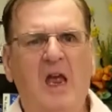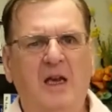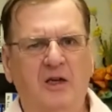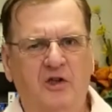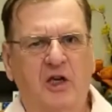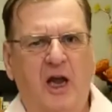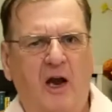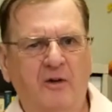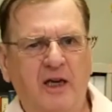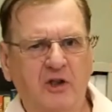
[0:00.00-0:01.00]
You see,
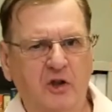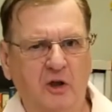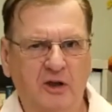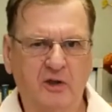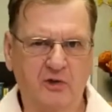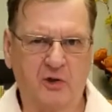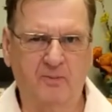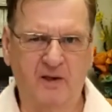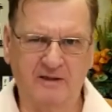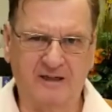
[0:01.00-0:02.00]
our national leaders have
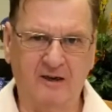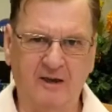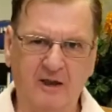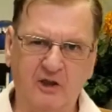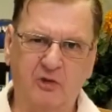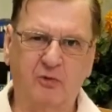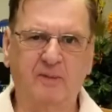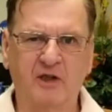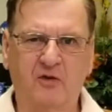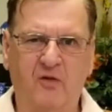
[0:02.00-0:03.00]
been telling us we
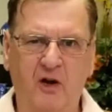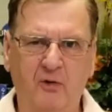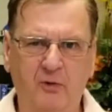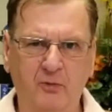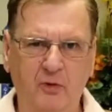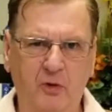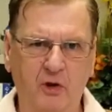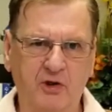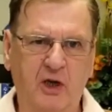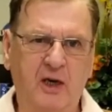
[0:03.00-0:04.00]
must follow the
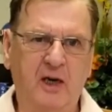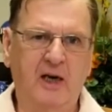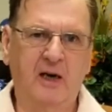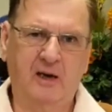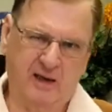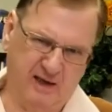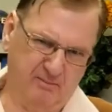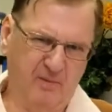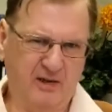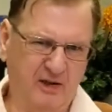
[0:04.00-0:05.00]
rules,
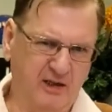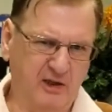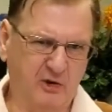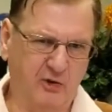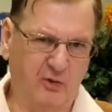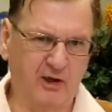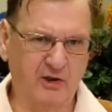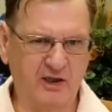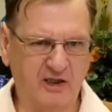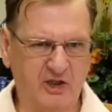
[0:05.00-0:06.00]
but then they turn around
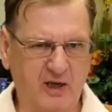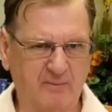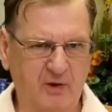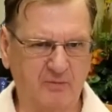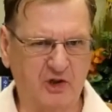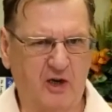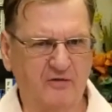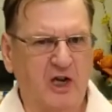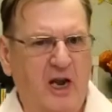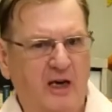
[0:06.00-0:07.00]
and exempt themselves.
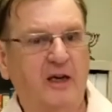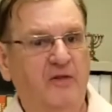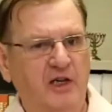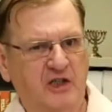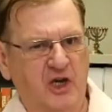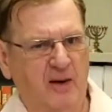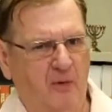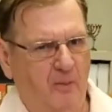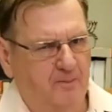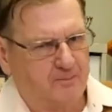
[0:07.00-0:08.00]
I'll give you an
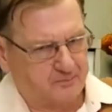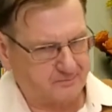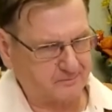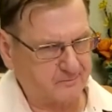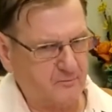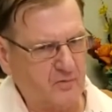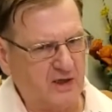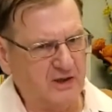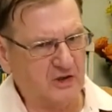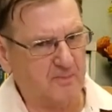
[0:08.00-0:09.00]
example.
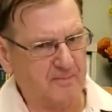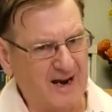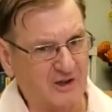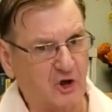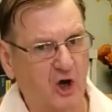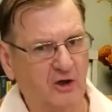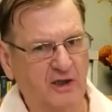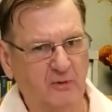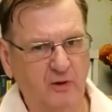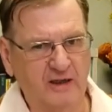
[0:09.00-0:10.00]
This past
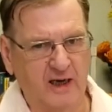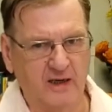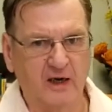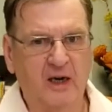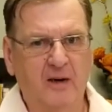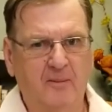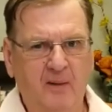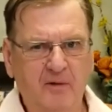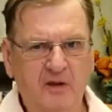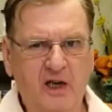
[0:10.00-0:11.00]
holiday weekend,
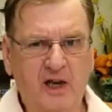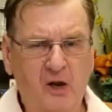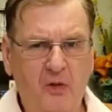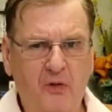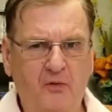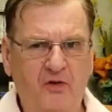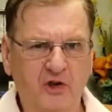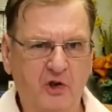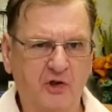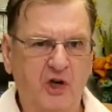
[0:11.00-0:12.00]
public health
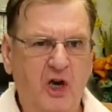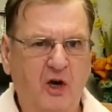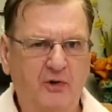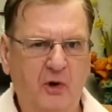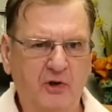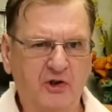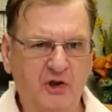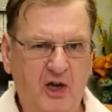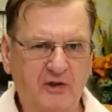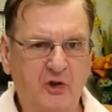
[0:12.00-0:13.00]
officials told us
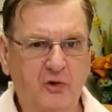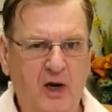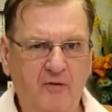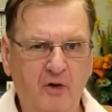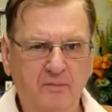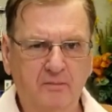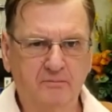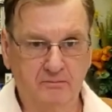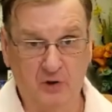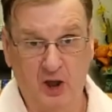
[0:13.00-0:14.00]
not to travel,
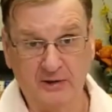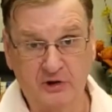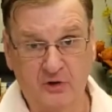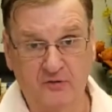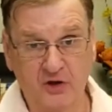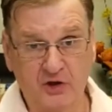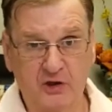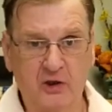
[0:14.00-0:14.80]
not to visit,